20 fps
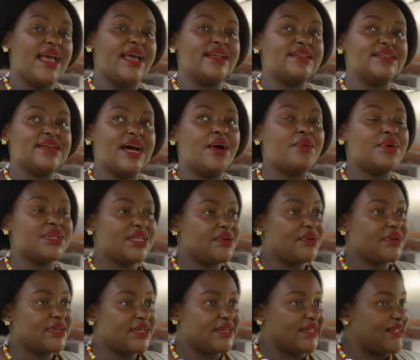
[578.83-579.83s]
And how were they
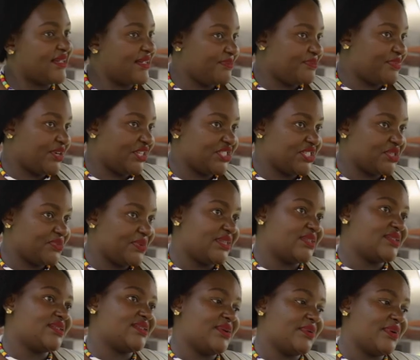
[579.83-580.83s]
going to purchase
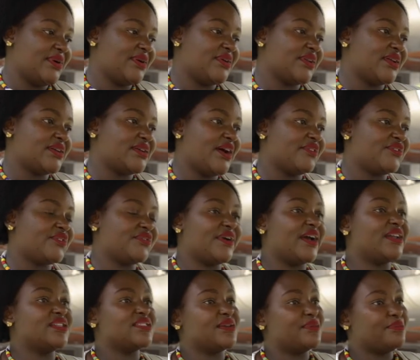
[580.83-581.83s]
wind? They were going to have to
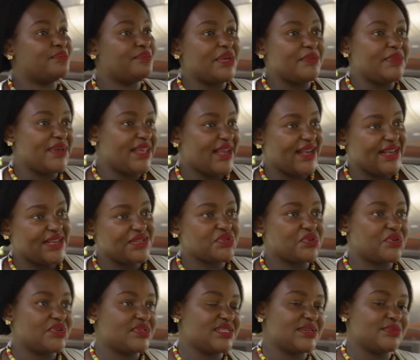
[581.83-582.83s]
find some PPAs
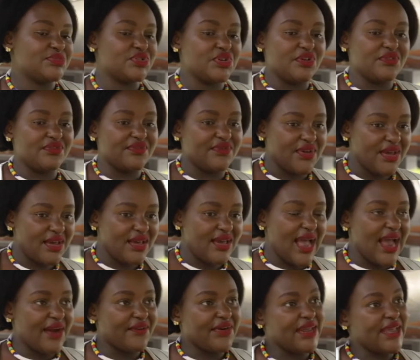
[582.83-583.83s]
or some sort of
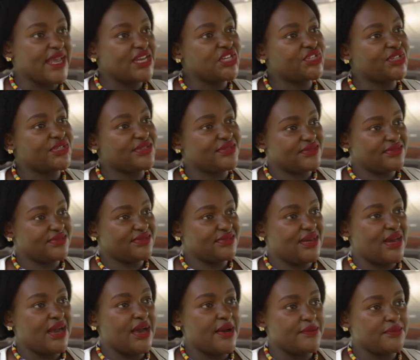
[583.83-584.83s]
aggregation
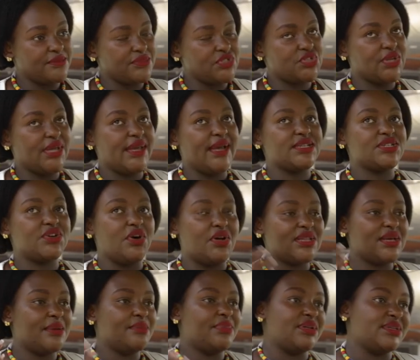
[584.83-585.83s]
um, to get
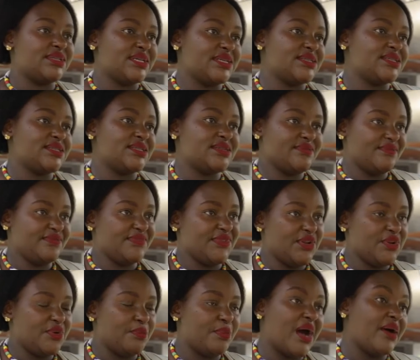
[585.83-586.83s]
all their buildings,
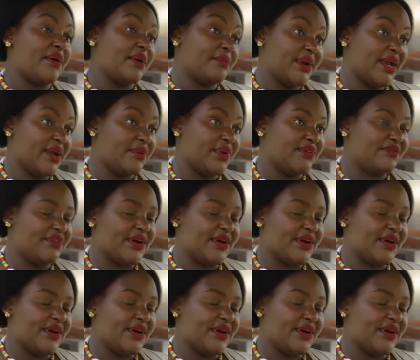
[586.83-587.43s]
you know, powered by a wind